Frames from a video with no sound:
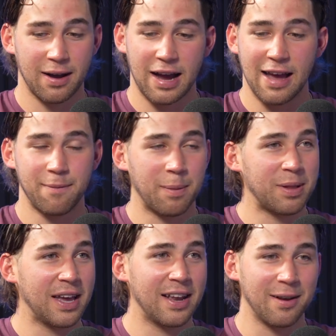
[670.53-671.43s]
I have my
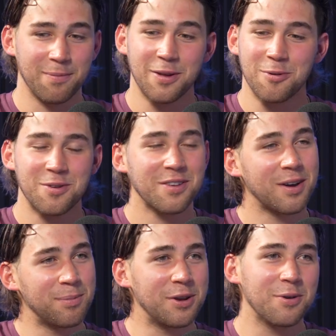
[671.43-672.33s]
plan.
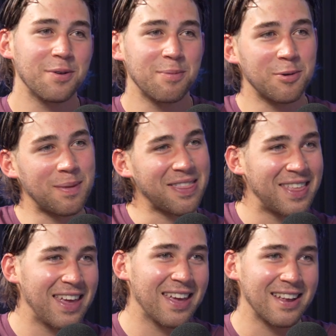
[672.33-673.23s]
I'm doing my
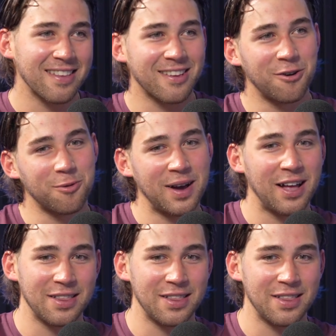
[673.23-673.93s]
thing, and it's going well.